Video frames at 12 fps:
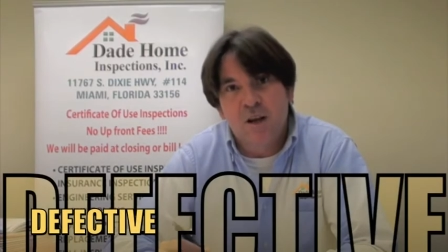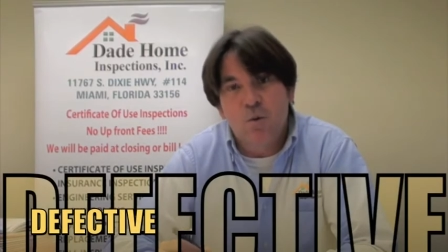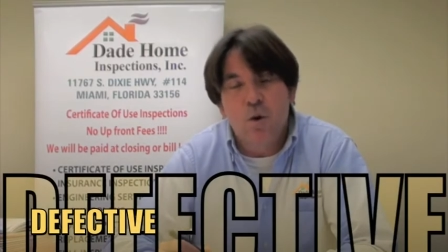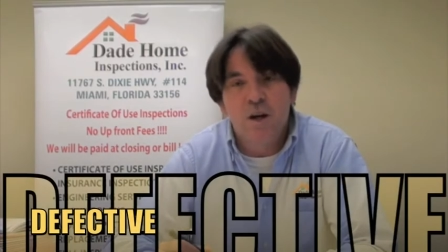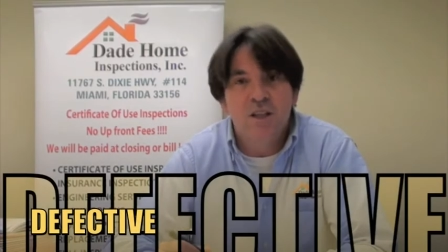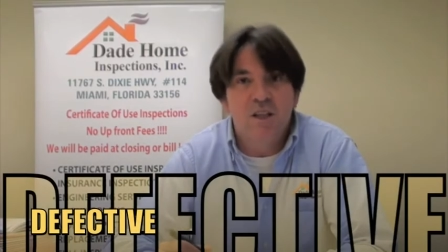
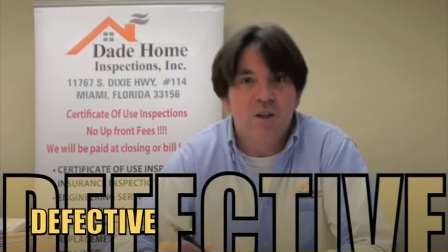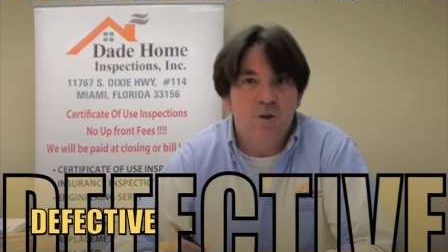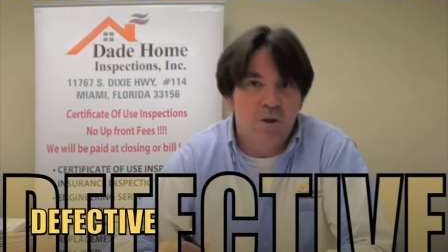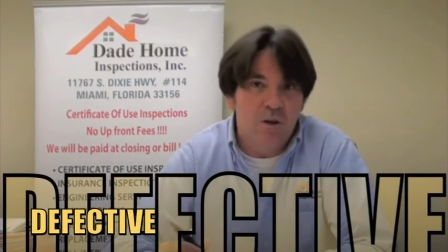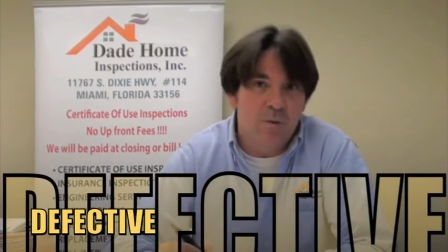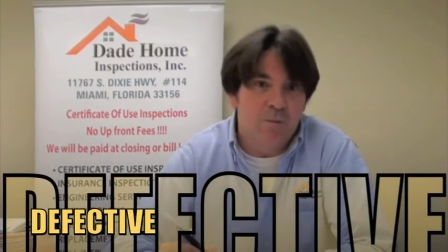What does it do
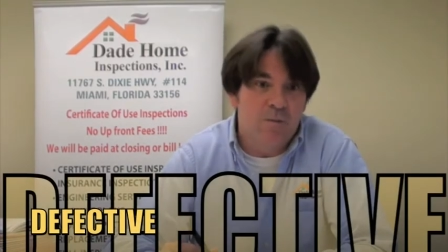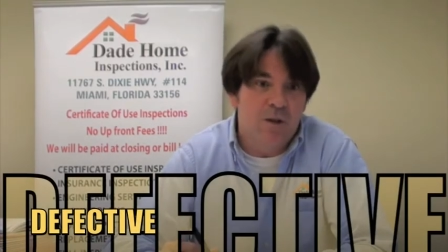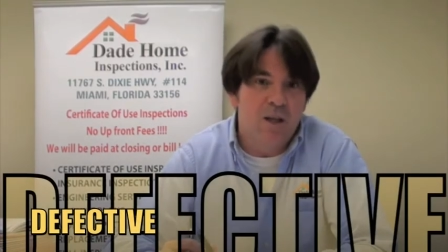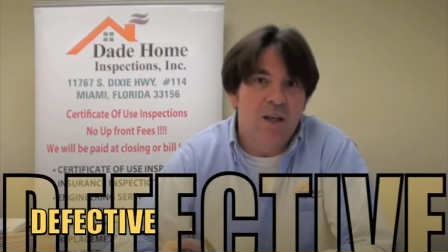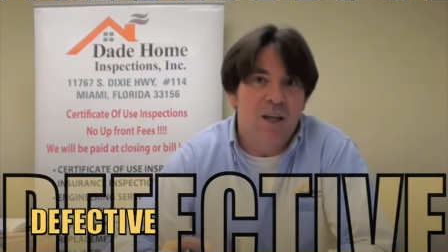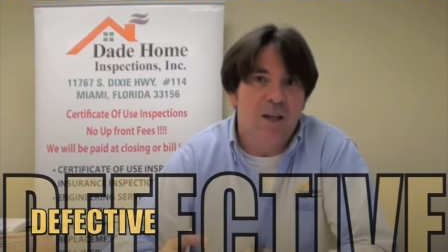to you?
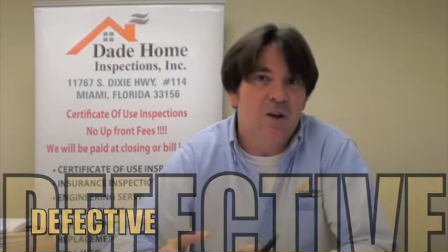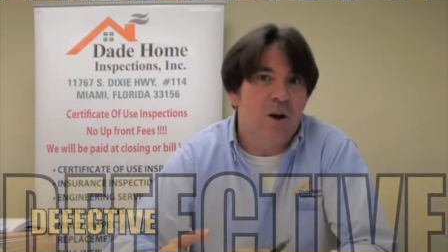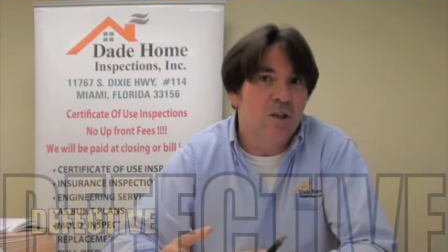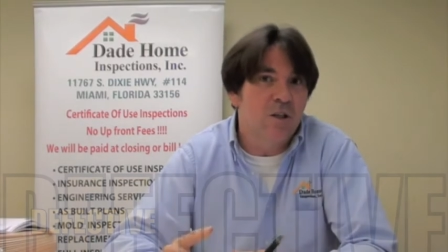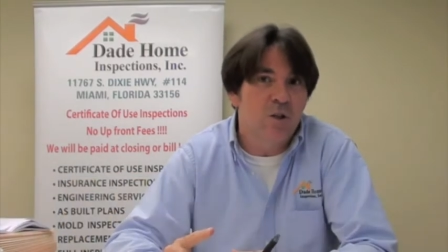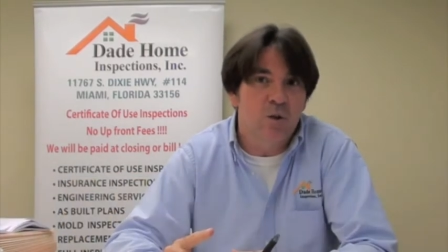It
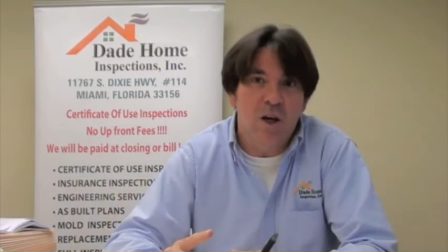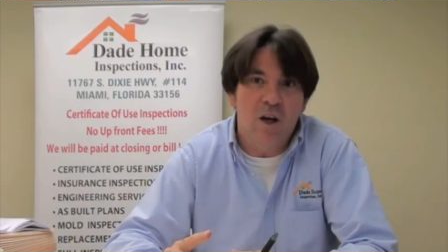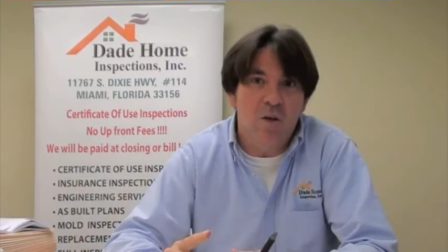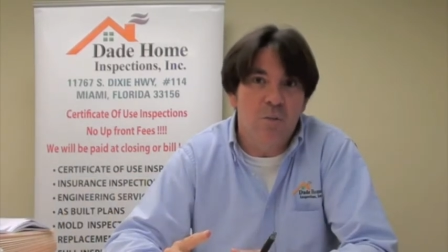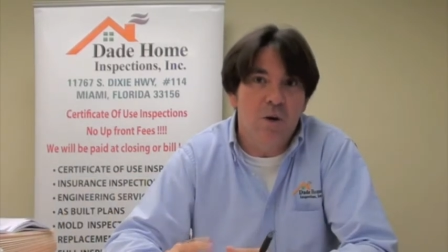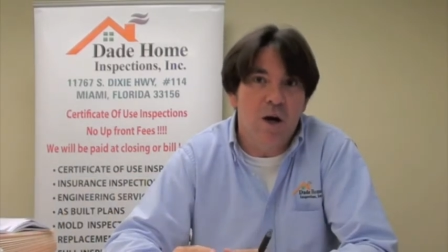causes you
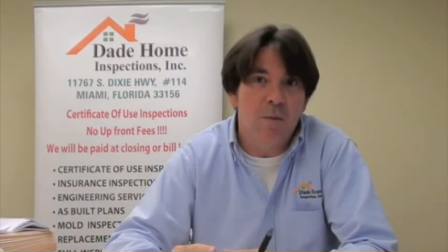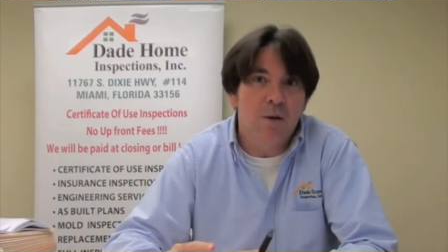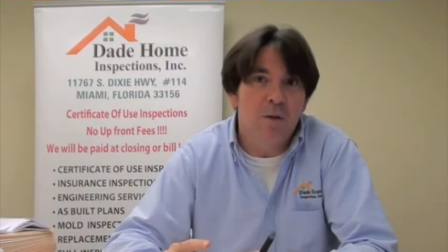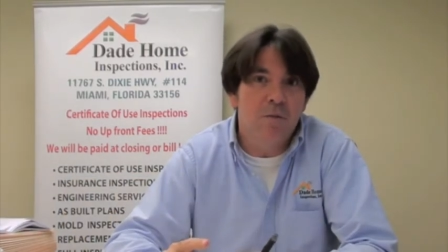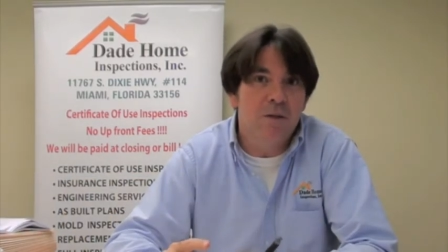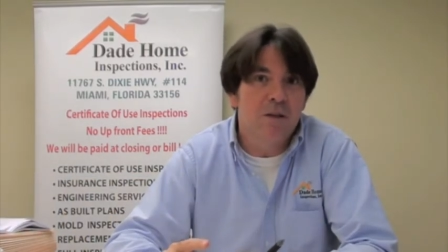health
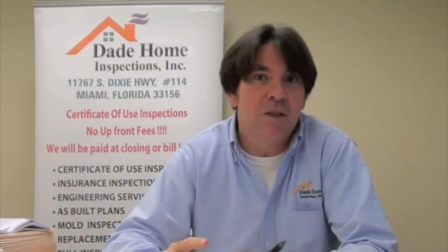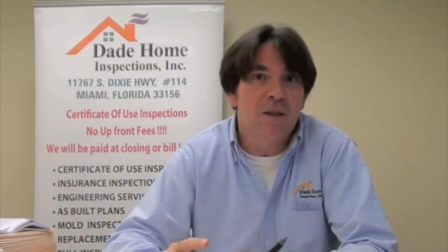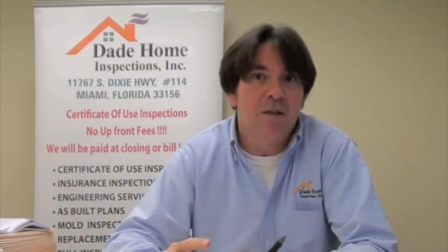problems,